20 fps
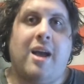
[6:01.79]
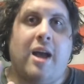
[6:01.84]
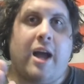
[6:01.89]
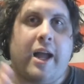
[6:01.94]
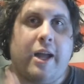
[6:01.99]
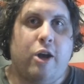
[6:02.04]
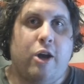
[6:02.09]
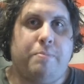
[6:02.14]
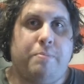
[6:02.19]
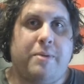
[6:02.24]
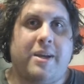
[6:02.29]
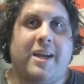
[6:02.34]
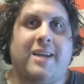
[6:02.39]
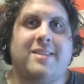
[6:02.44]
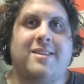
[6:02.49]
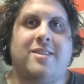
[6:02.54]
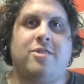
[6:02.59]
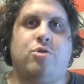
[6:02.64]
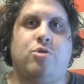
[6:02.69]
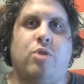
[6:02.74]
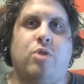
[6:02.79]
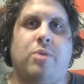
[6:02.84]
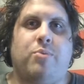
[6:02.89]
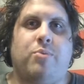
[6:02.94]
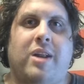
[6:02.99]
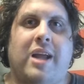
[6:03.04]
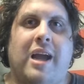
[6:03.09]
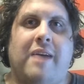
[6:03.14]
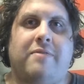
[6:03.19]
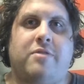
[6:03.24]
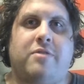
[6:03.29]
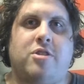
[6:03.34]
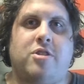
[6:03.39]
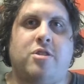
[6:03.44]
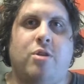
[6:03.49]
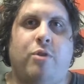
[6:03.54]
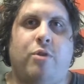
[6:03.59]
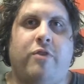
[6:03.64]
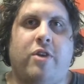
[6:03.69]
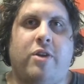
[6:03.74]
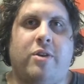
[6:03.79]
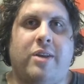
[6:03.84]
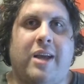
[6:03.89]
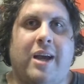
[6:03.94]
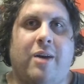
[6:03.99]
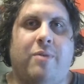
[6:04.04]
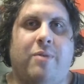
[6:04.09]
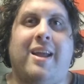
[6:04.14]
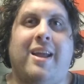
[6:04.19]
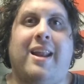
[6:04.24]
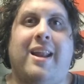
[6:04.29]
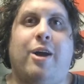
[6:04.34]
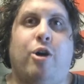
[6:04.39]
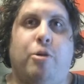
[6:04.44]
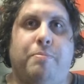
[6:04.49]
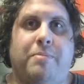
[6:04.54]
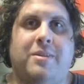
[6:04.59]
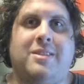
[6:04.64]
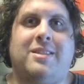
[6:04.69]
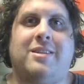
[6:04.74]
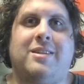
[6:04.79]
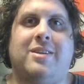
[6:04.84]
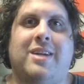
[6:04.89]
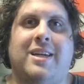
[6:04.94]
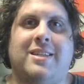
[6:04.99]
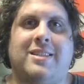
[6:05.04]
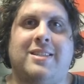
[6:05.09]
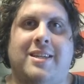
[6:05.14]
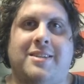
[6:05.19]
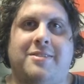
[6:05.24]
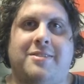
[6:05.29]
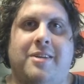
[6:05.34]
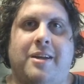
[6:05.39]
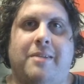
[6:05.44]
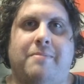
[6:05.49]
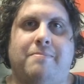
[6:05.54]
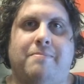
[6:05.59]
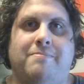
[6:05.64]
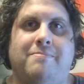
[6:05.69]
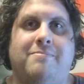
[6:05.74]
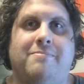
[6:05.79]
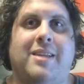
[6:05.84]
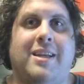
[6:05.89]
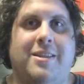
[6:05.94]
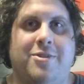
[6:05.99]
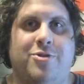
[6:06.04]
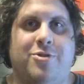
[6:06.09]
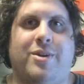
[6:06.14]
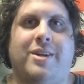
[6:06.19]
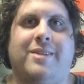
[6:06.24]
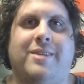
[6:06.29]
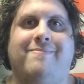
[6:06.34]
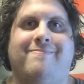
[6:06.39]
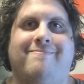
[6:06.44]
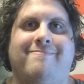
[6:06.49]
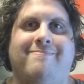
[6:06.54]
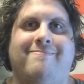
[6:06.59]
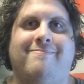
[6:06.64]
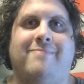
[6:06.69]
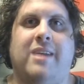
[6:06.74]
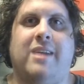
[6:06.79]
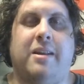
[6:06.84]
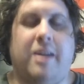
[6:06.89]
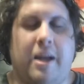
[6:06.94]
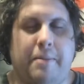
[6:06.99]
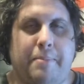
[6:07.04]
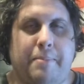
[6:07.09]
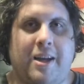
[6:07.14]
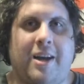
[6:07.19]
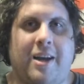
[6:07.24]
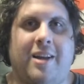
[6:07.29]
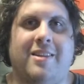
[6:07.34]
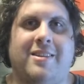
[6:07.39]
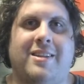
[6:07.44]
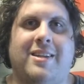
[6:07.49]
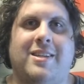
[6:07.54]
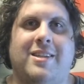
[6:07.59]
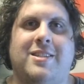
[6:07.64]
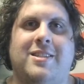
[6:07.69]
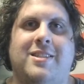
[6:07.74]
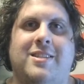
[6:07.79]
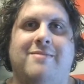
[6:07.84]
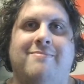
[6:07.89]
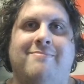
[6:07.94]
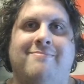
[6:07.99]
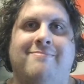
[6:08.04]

I hope you guys enjoy have to show for you now, and I hope to see you guys next time. Enjoy, and happy holidays.